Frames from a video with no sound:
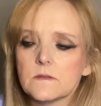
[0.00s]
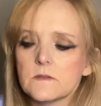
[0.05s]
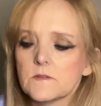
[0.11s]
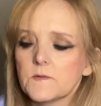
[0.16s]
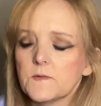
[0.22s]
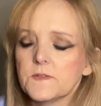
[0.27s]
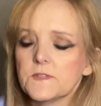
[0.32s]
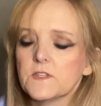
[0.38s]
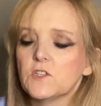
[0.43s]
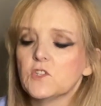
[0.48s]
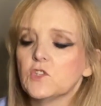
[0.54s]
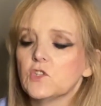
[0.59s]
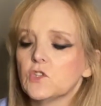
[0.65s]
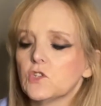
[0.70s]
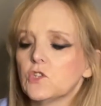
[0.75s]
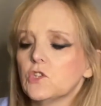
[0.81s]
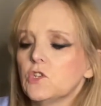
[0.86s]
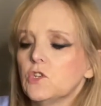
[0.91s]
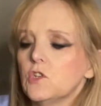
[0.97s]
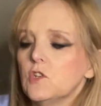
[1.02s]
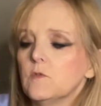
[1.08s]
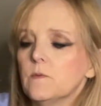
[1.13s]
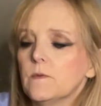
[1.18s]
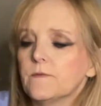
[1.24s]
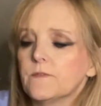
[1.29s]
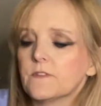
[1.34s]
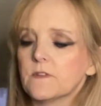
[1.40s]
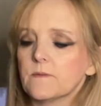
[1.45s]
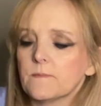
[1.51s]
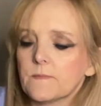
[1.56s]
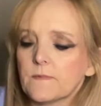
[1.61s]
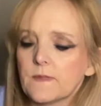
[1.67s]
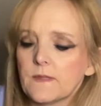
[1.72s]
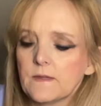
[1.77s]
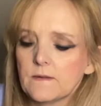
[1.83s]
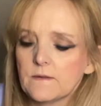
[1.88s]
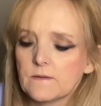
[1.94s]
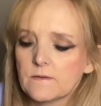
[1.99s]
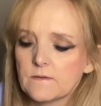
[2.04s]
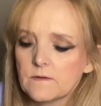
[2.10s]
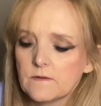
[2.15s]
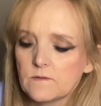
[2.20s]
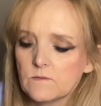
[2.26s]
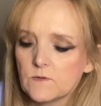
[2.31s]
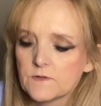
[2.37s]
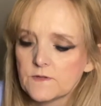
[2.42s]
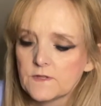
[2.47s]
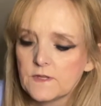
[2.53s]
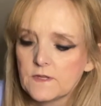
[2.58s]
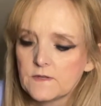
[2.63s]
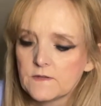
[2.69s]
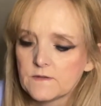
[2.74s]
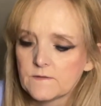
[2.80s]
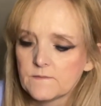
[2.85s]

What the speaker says: It's a tube of something. Oh, what's this?